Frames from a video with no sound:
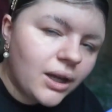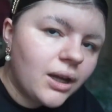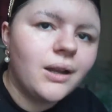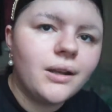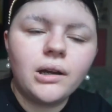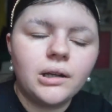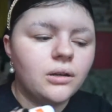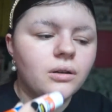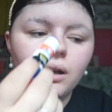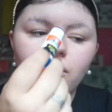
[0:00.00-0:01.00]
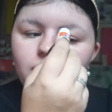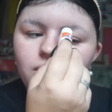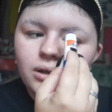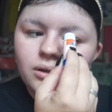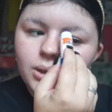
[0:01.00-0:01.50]
Now I know not every
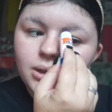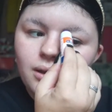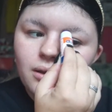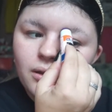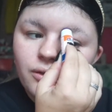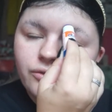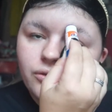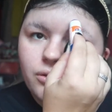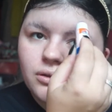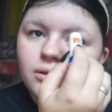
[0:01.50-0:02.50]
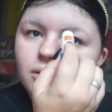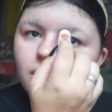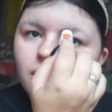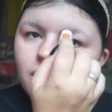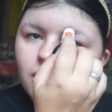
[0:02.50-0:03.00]
drag queen does it for,
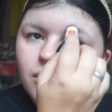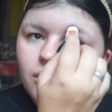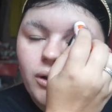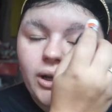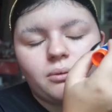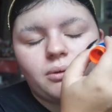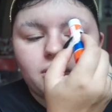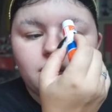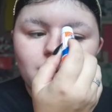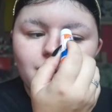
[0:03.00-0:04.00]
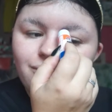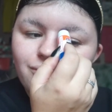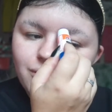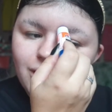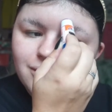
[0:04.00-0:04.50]
or anyone does it
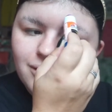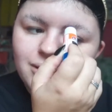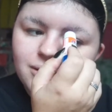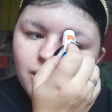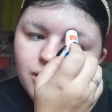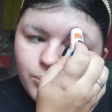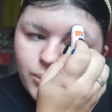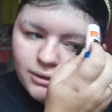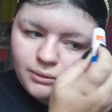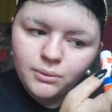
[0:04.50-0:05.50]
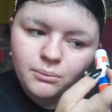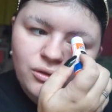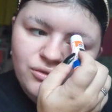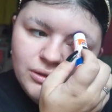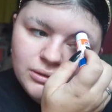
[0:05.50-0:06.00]
necessarily tie the brows, but more
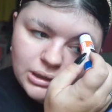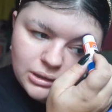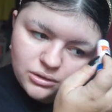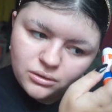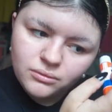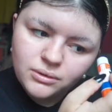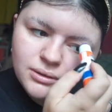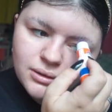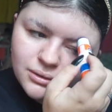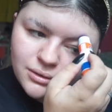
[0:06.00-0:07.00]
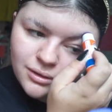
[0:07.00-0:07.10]
for texture reasons.